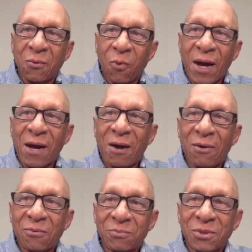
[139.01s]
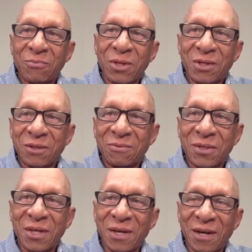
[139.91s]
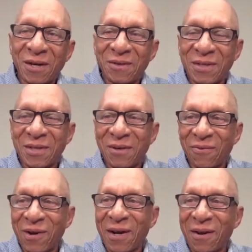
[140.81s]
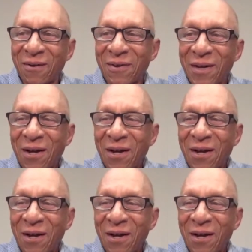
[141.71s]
Wow, Tamika. Yeah, wow.